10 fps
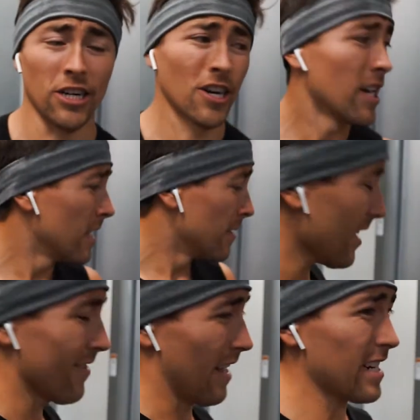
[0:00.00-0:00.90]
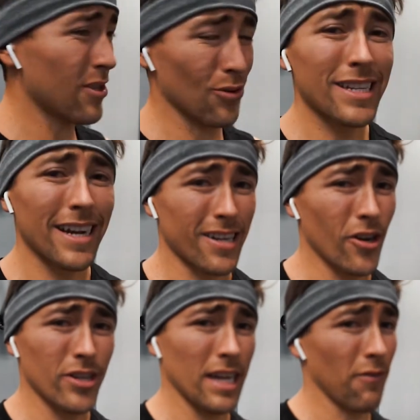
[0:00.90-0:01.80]
here. My last 3 sets,
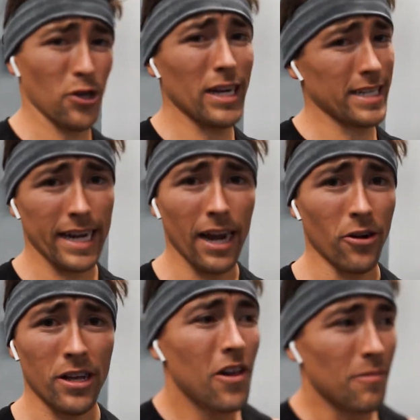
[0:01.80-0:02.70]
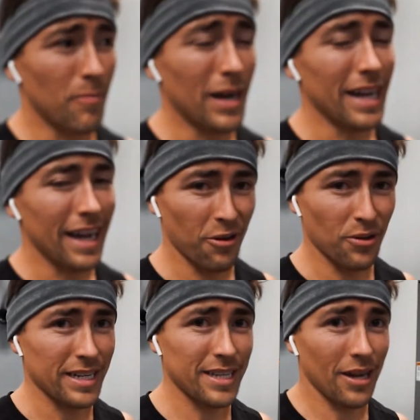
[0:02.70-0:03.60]
honestly, I forgot to count, but I
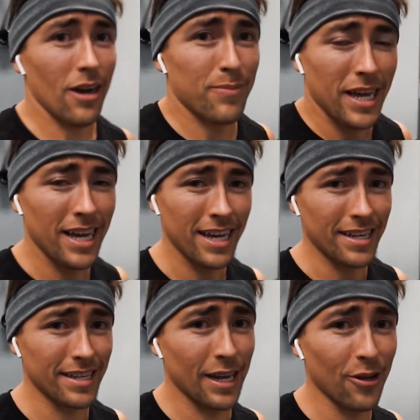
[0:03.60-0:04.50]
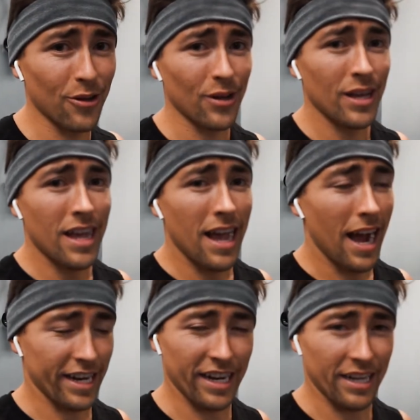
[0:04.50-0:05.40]
only stopped until
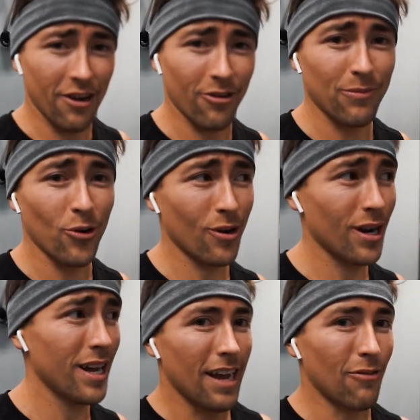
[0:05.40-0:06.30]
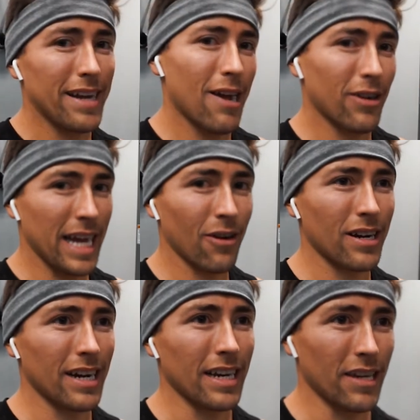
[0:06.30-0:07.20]
I couldn't go anymore. And right now I counted
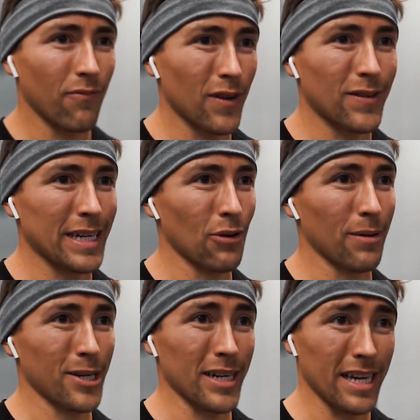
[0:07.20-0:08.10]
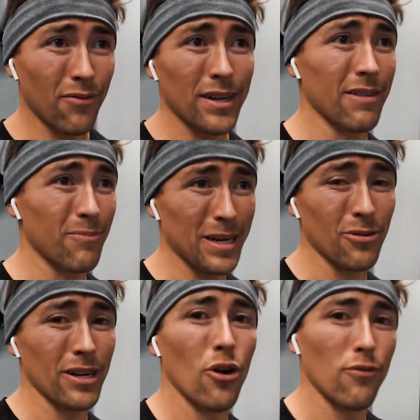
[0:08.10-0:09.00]
and I did 15 reps. So I definitely been
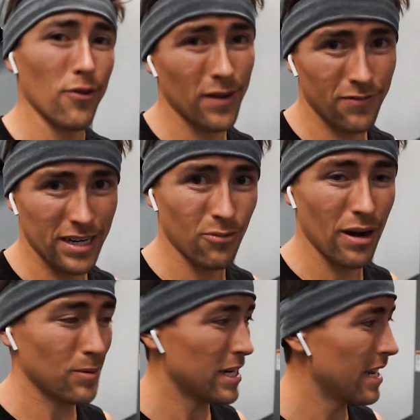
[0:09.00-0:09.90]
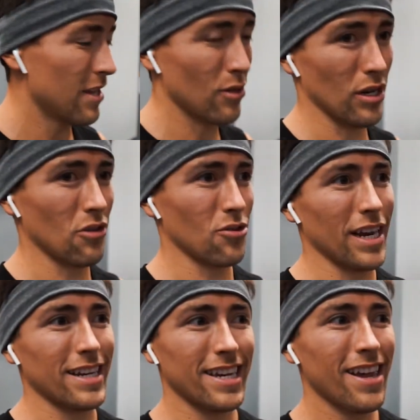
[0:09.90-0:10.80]
doing over 15 reps. Those other
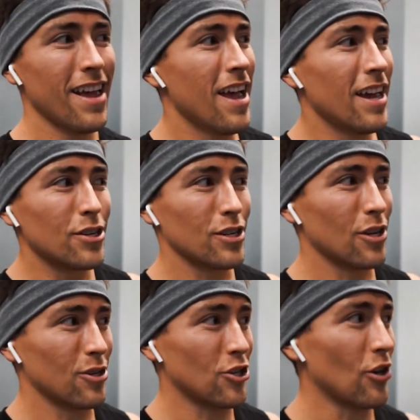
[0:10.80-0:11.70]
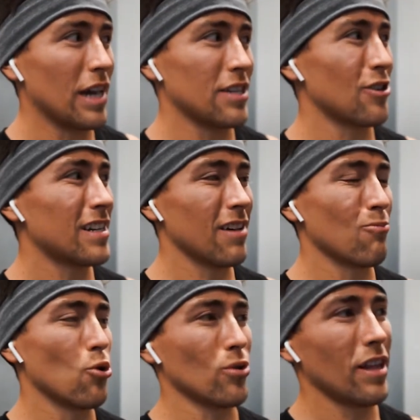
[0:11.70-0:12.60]
sets just goes to show, guys, you guys have
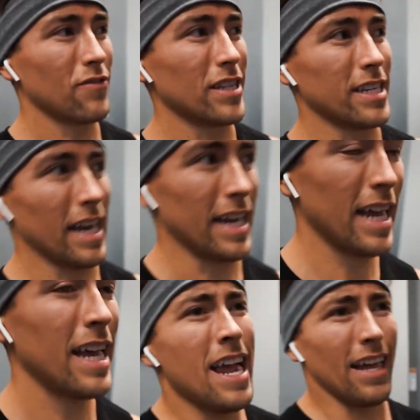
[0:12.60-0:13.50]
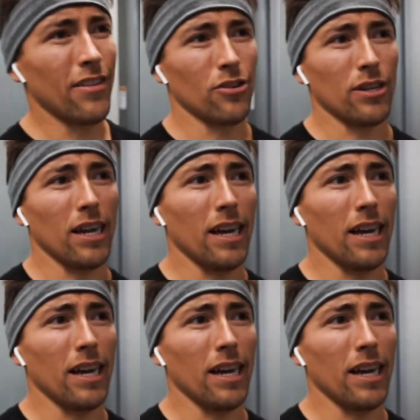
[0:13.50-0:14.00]
more left in the tank, and there's